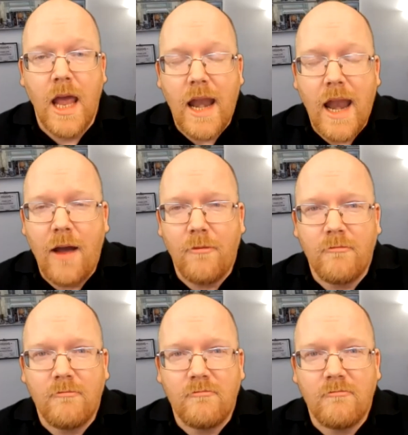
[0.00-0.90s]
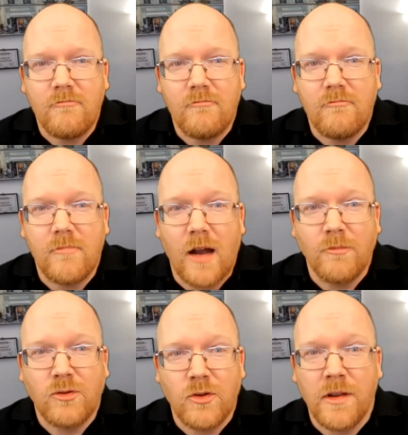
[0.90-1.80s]
Now, I'm
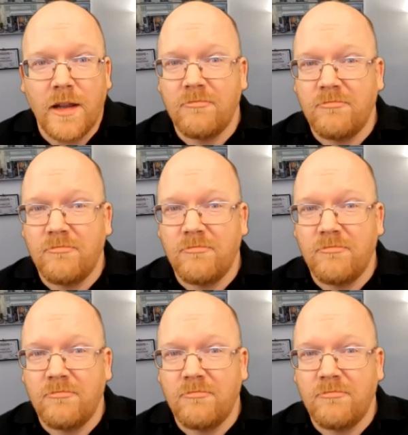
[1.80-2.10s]
sure that